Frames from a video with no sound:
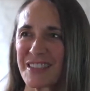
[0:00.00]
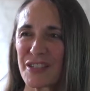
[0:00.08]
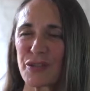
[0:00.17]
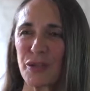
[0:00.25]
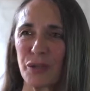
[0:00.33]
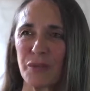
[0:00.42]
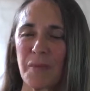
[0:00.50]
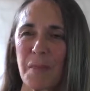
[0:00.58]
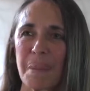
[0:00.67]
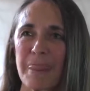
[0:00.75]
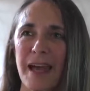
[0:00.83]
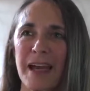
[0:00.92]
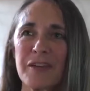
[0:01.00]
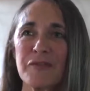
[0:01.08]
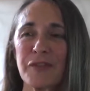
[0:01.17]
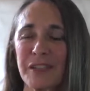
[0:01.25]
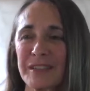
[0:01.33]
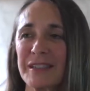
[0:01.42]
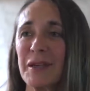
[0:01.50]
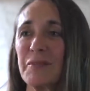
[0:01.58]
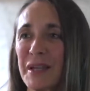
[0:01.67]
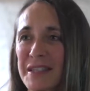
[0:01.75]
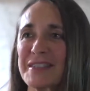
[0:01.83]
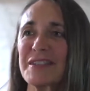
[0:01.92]
So I felt that I
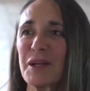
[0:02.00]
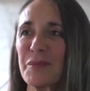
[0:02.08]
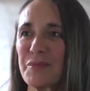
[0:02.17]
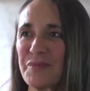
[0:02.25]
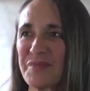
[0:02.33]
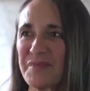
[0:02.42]
messed up